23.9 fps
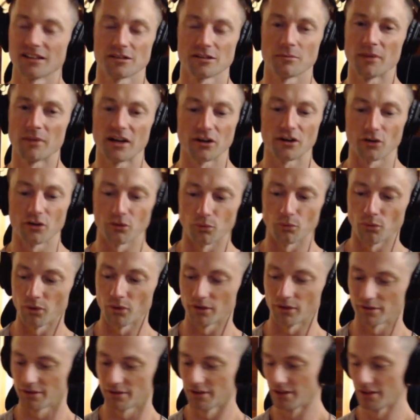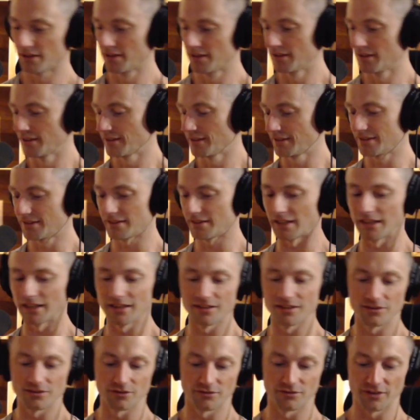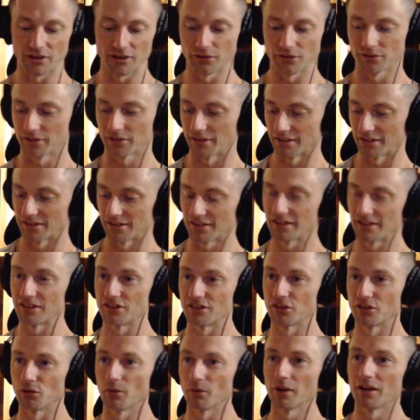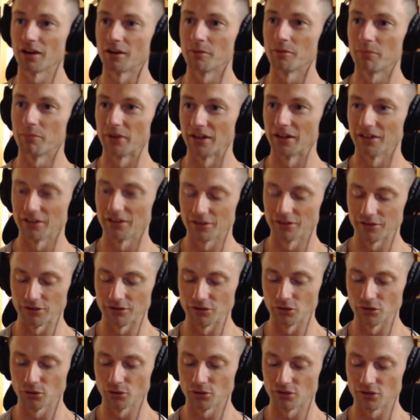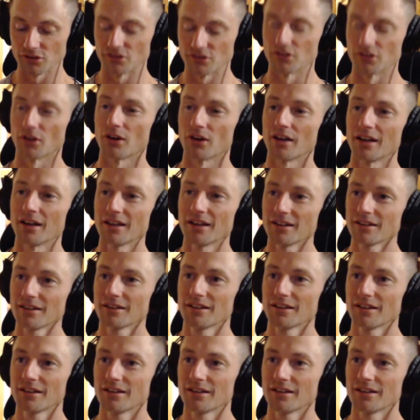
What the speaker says: It doesn't matter at what stage of health and disease you are, but your desire